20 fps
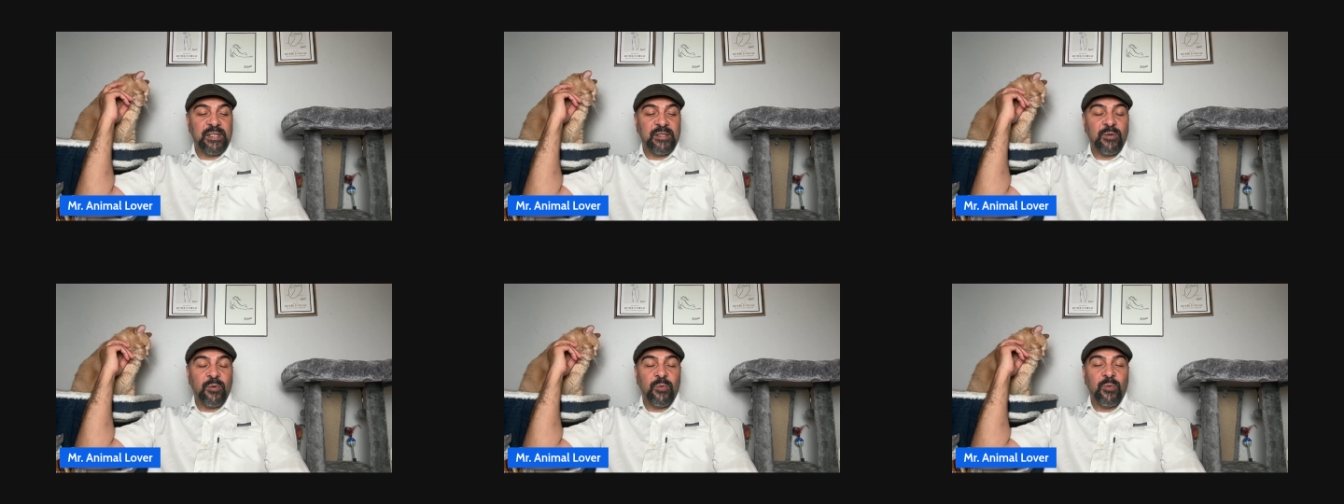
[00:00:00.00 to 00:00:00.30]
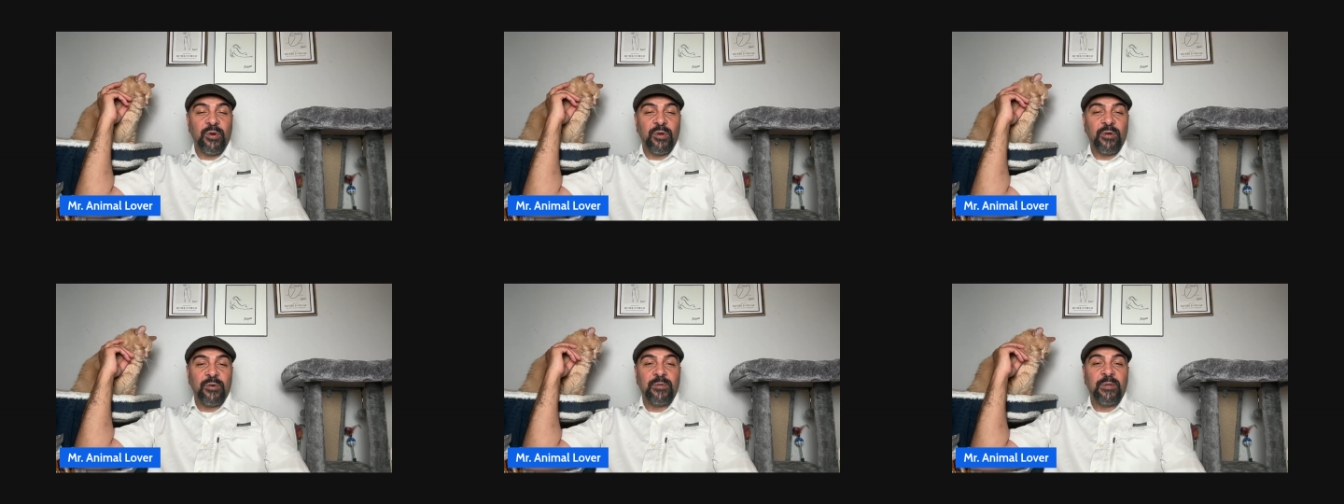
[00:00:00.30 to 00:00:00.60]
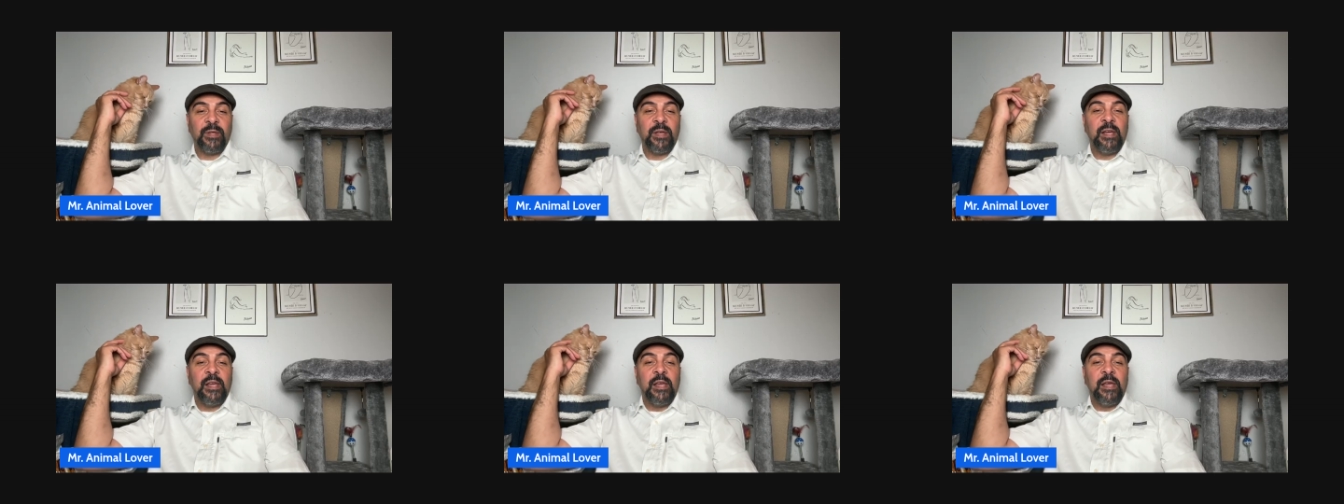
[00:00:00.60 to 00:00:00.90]
in the
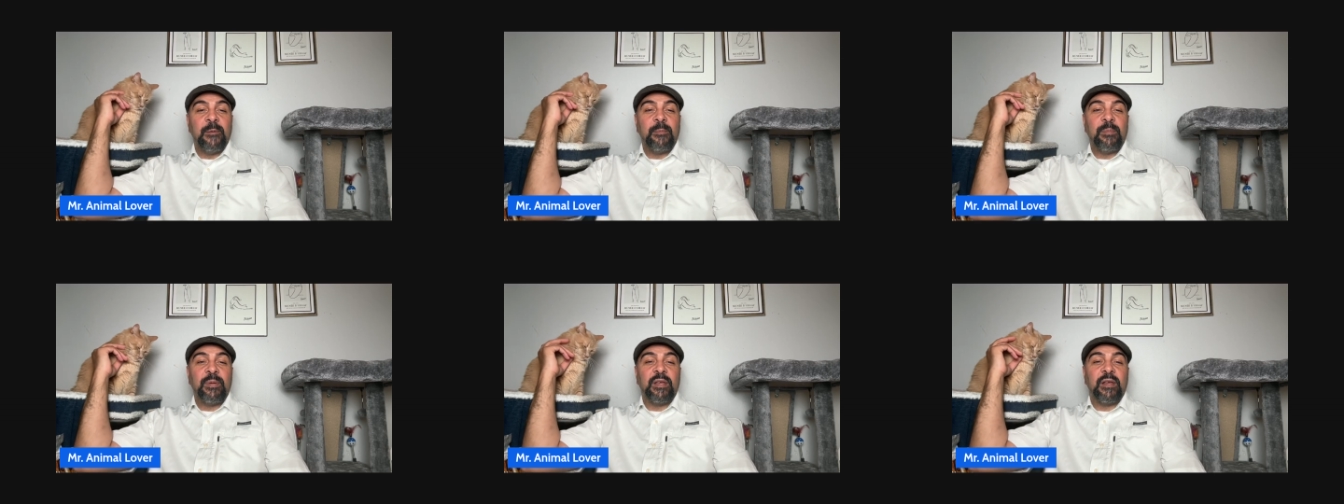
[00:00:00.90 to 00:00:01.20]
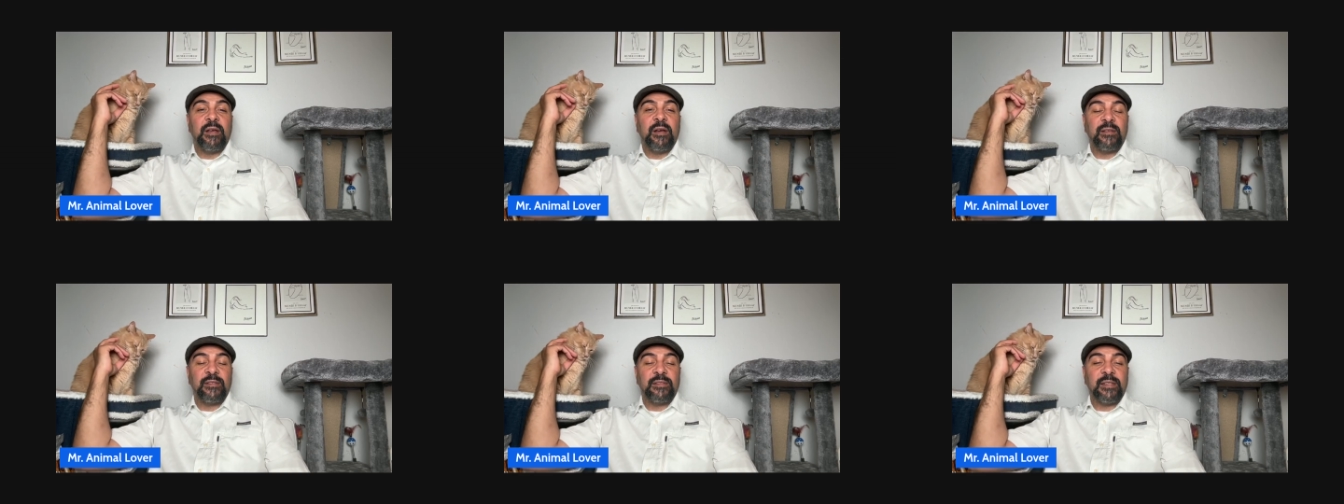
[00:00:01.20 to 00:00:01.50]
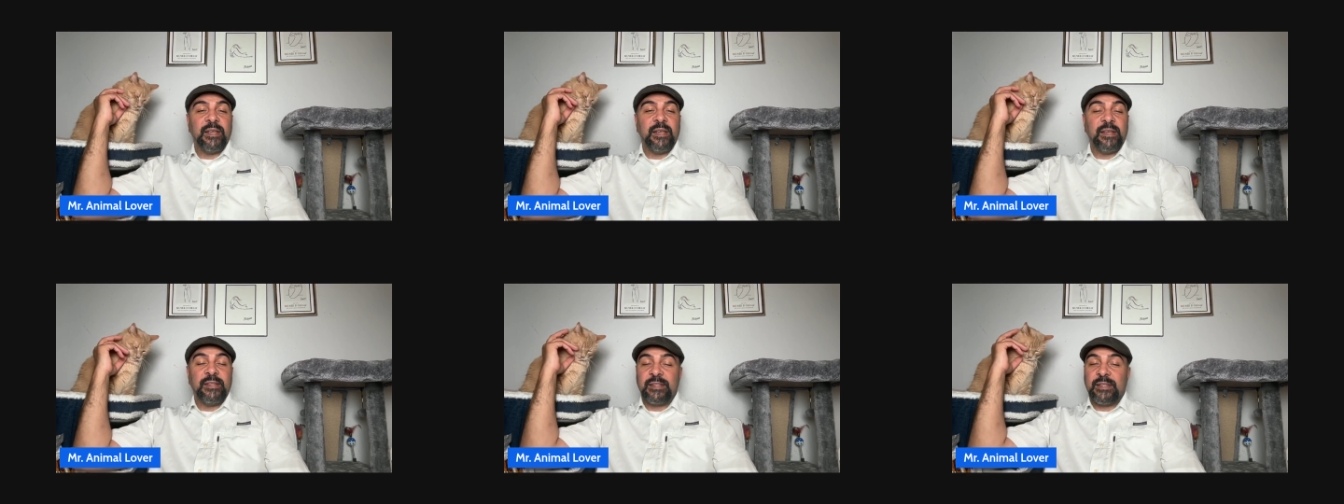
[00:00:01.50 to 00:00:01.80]
world
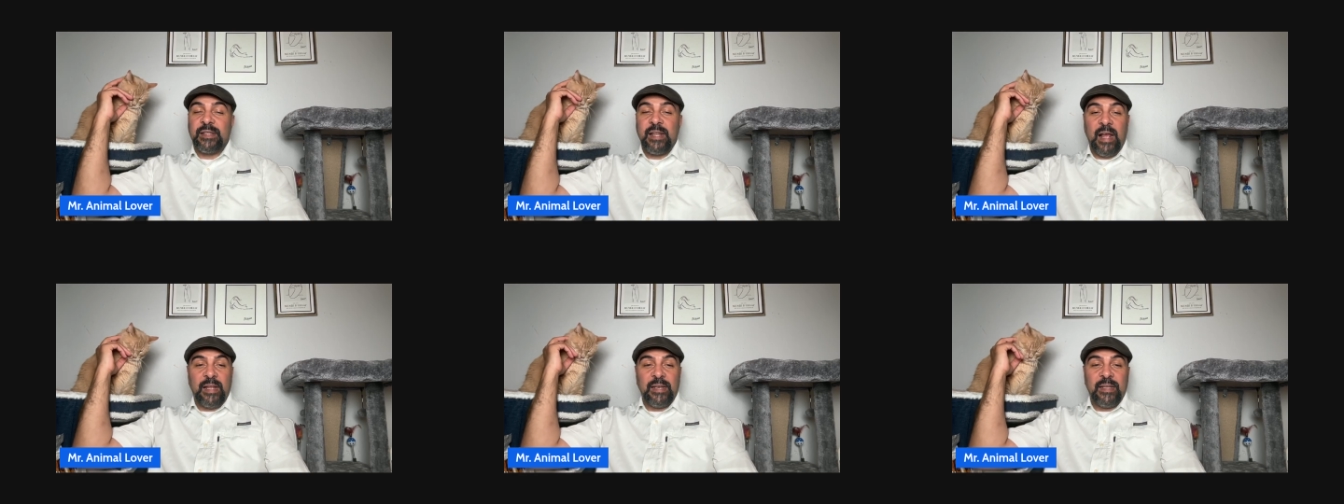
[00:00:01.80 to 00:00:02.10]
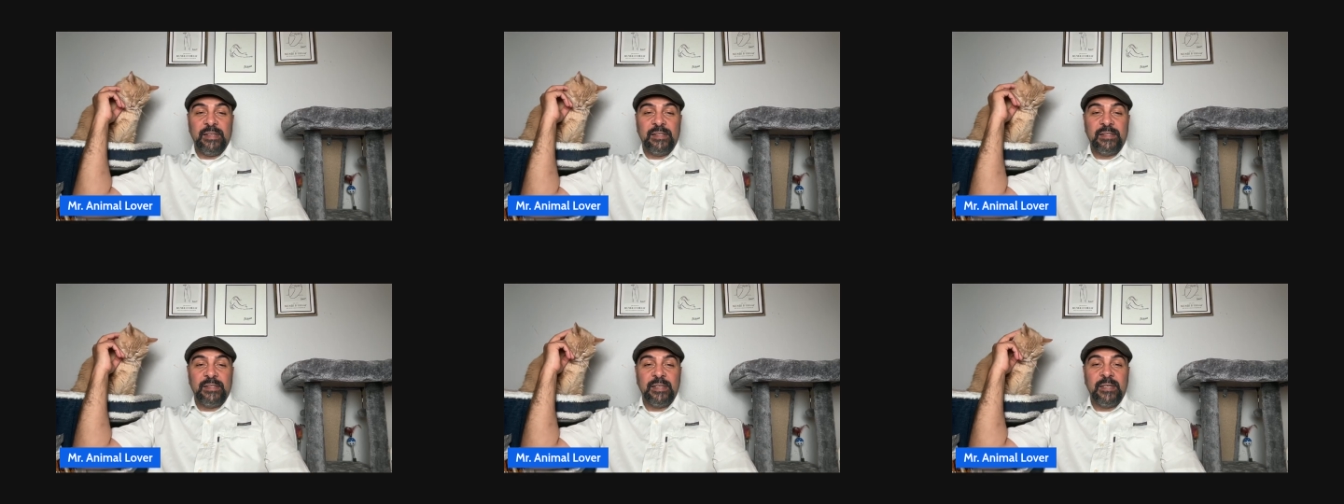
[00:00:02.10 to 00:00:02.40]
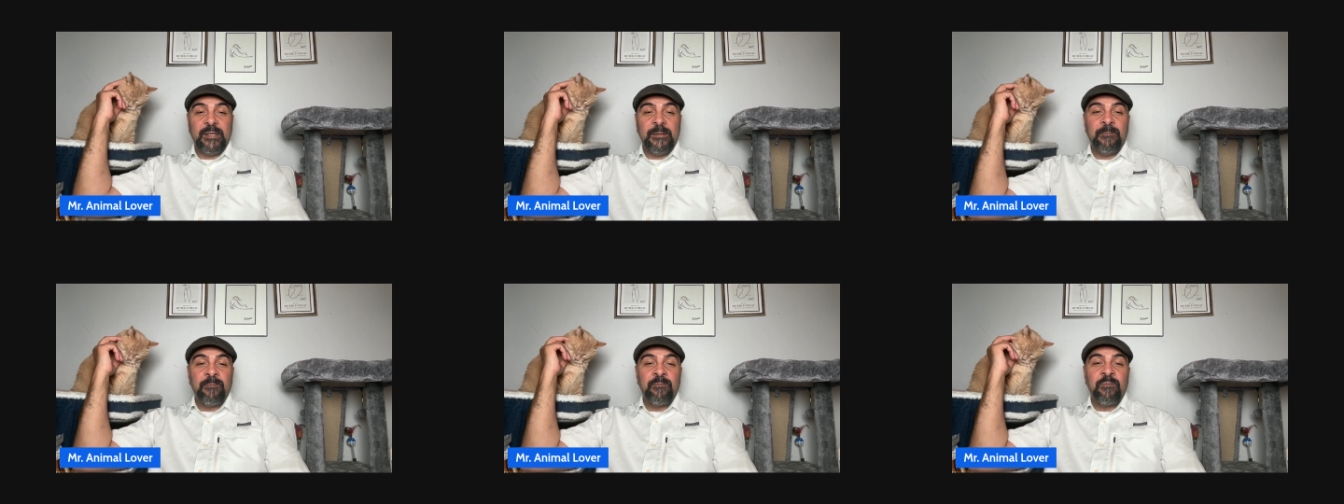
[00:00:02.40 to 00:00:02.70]
because it's not
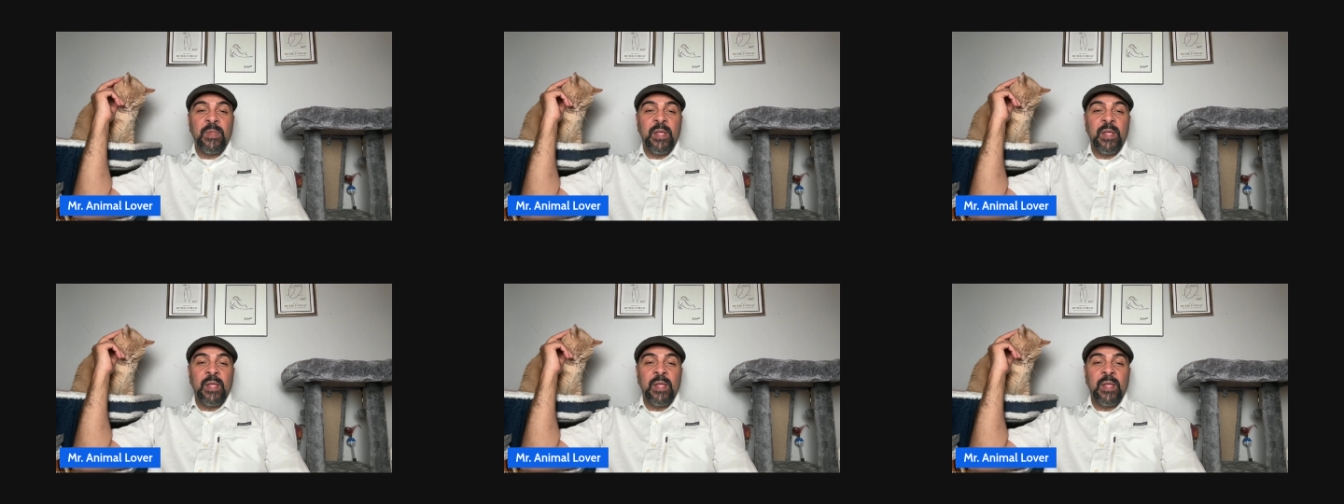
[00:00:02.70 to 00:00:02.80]
easy.